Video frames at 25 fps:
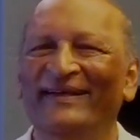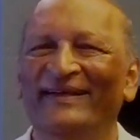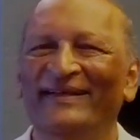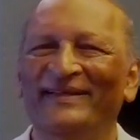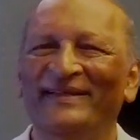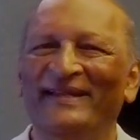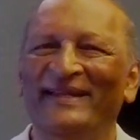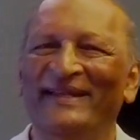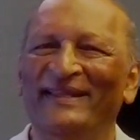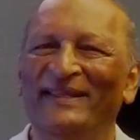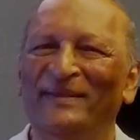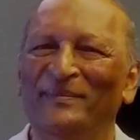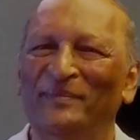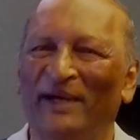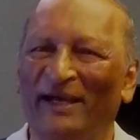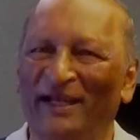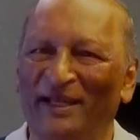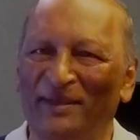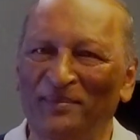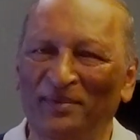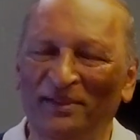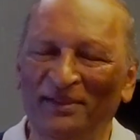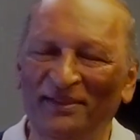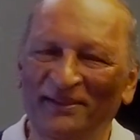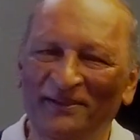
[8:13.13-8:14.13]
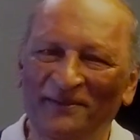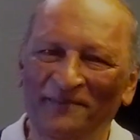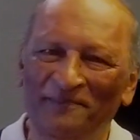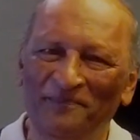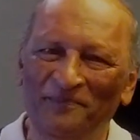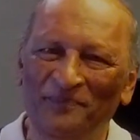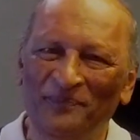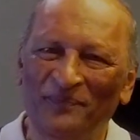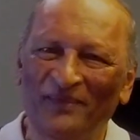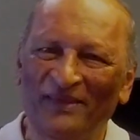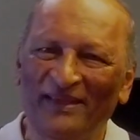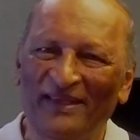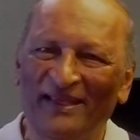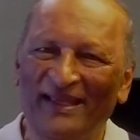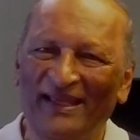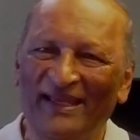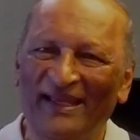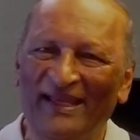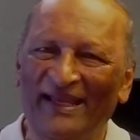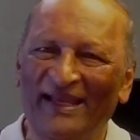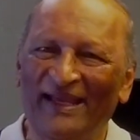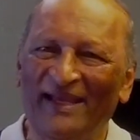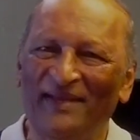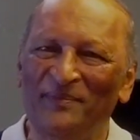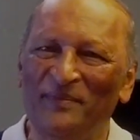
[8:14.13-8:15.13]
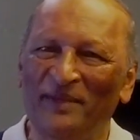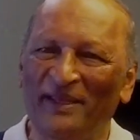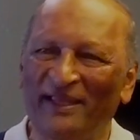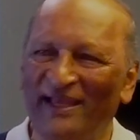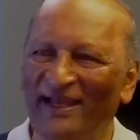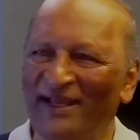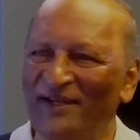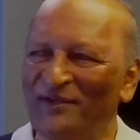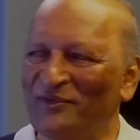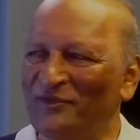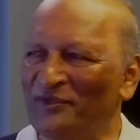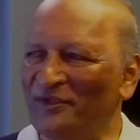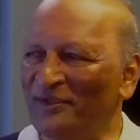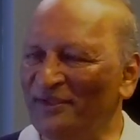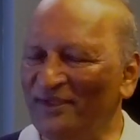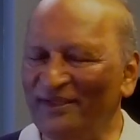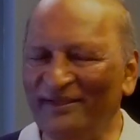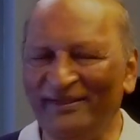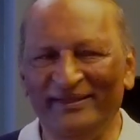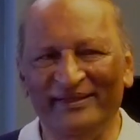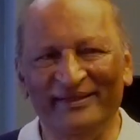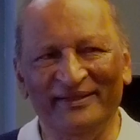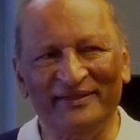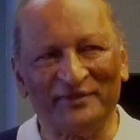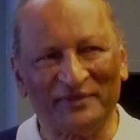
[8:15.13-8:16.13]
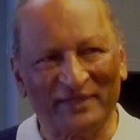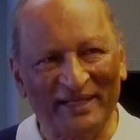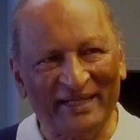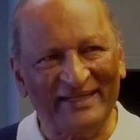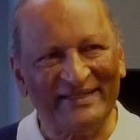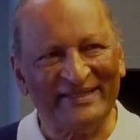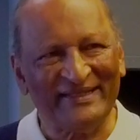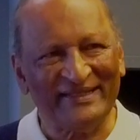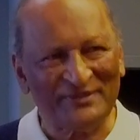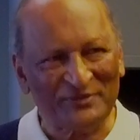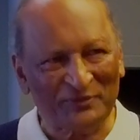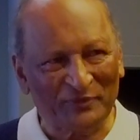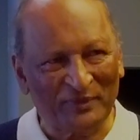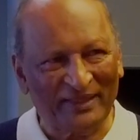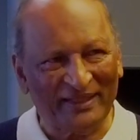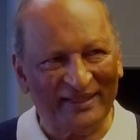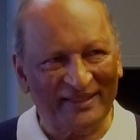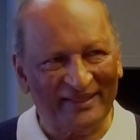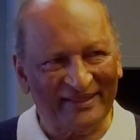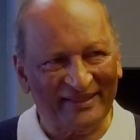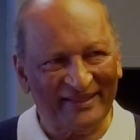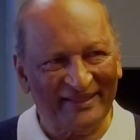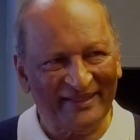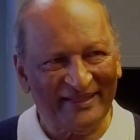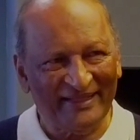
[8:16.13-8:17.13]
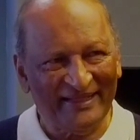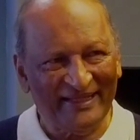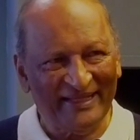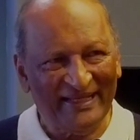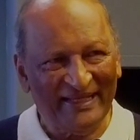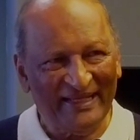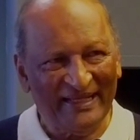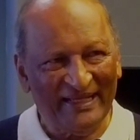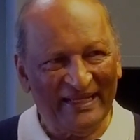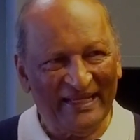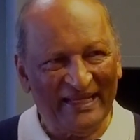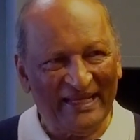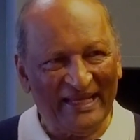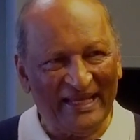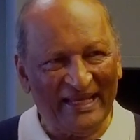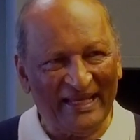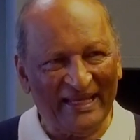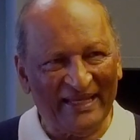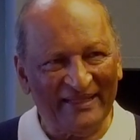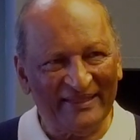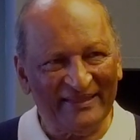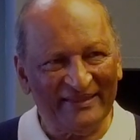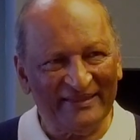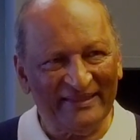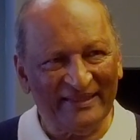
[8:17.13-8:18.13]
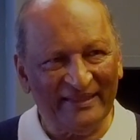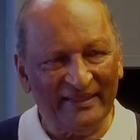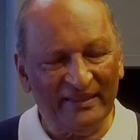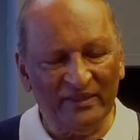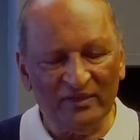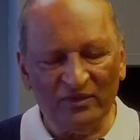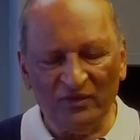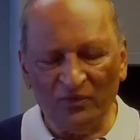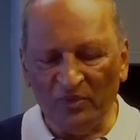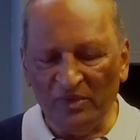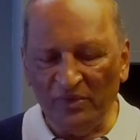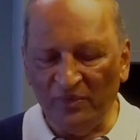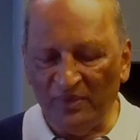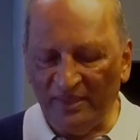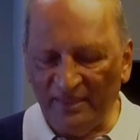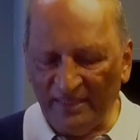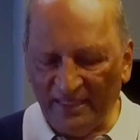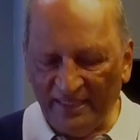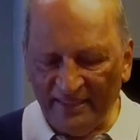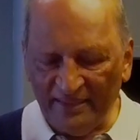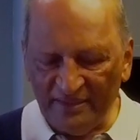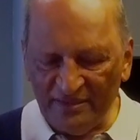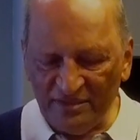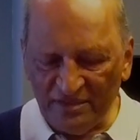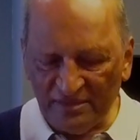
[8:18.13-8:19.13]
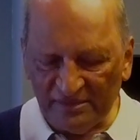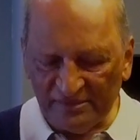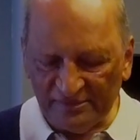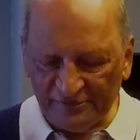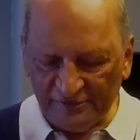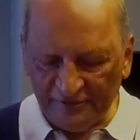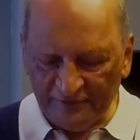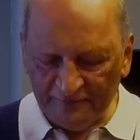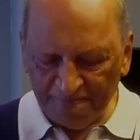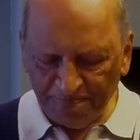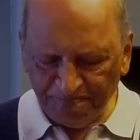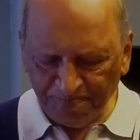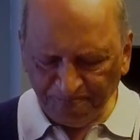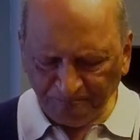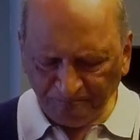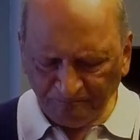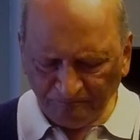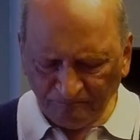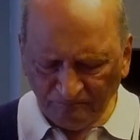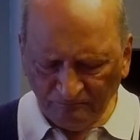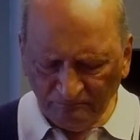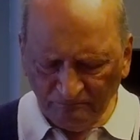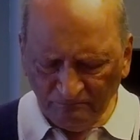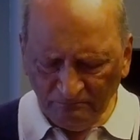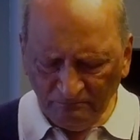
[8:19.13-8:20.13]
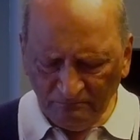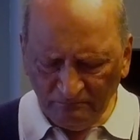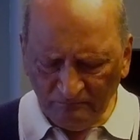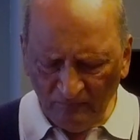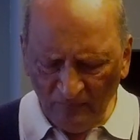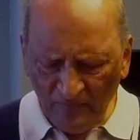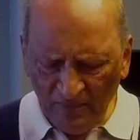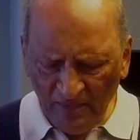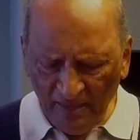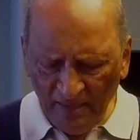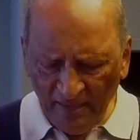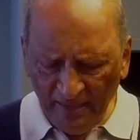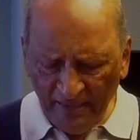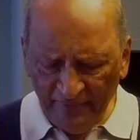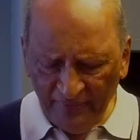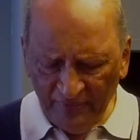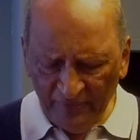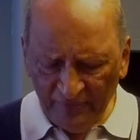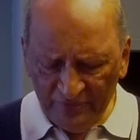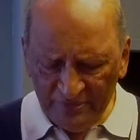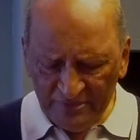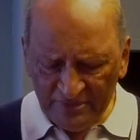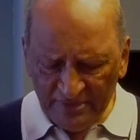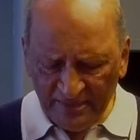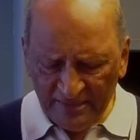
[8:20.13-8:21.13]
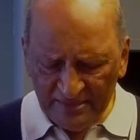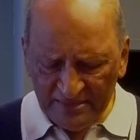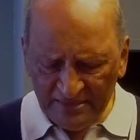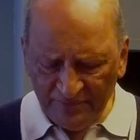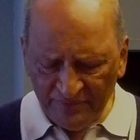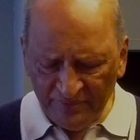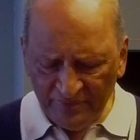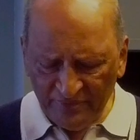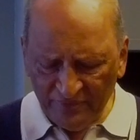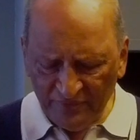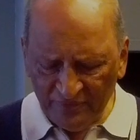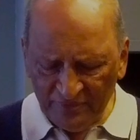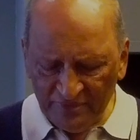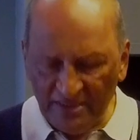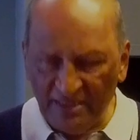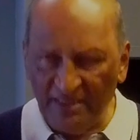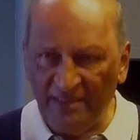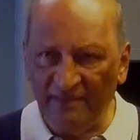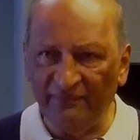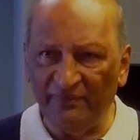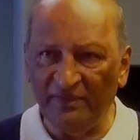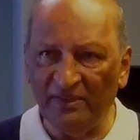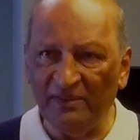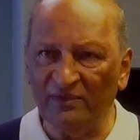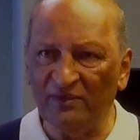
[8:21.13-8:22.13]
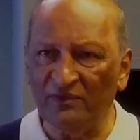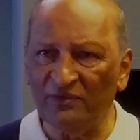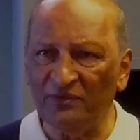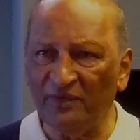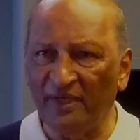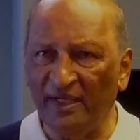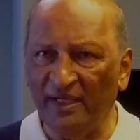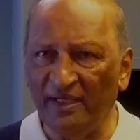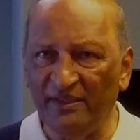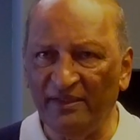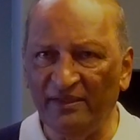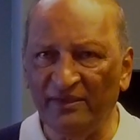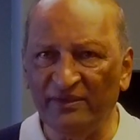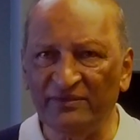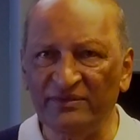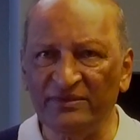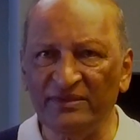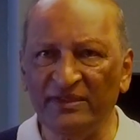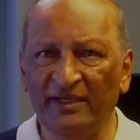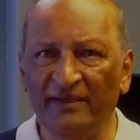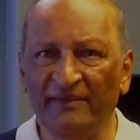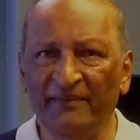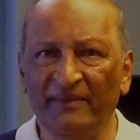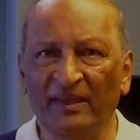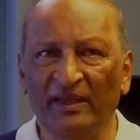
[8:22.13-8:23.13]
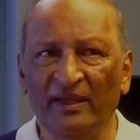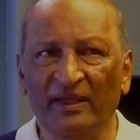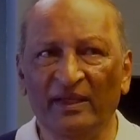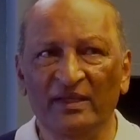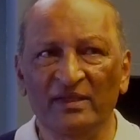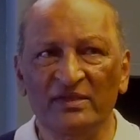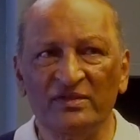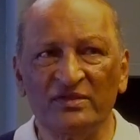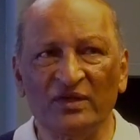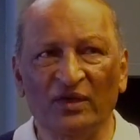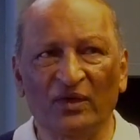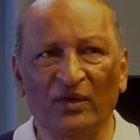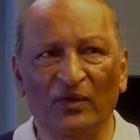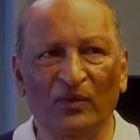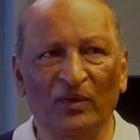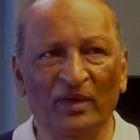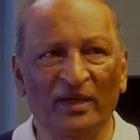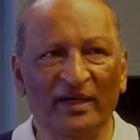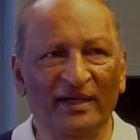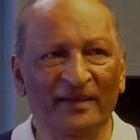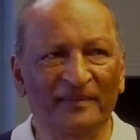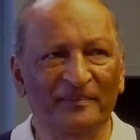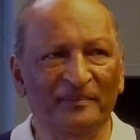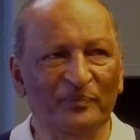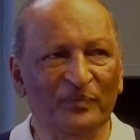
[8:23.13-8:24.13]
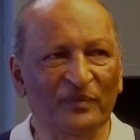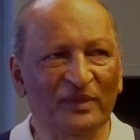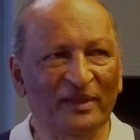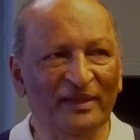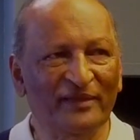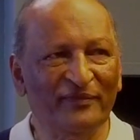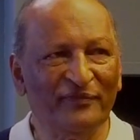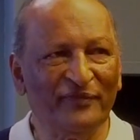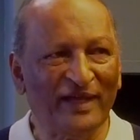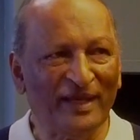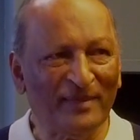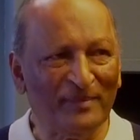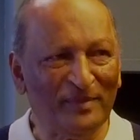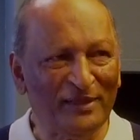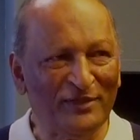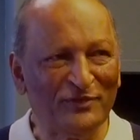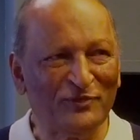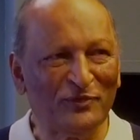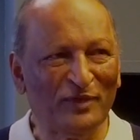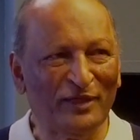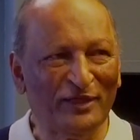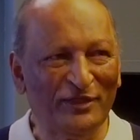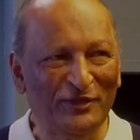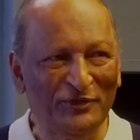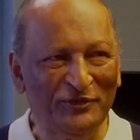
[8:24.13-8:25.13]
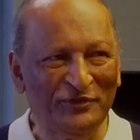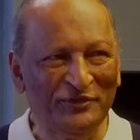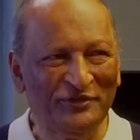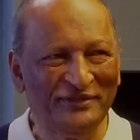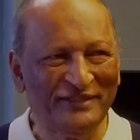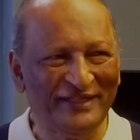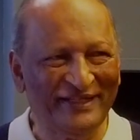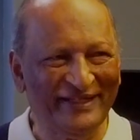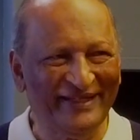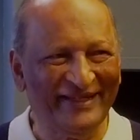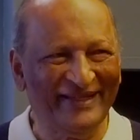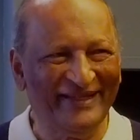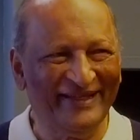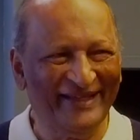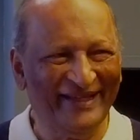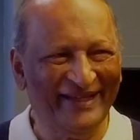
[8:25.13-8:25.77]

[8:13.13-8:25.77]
read the Bible and began to right as well. And, you know, we were nine children. And those days there were no TV, no radios. Mm-hmm. So um, the families were huge.